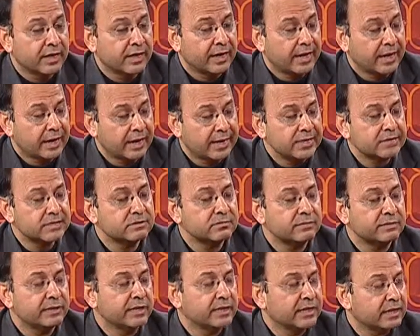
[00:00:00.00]
has
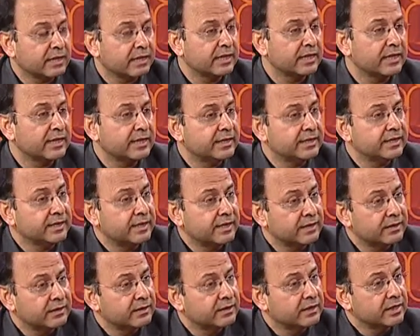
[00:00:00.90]
media really
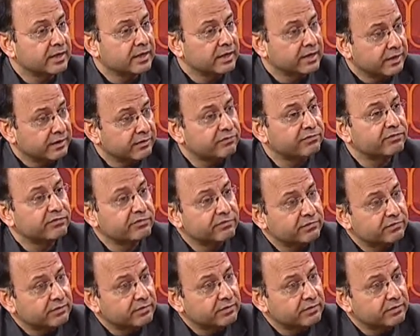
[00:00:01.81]
done enough?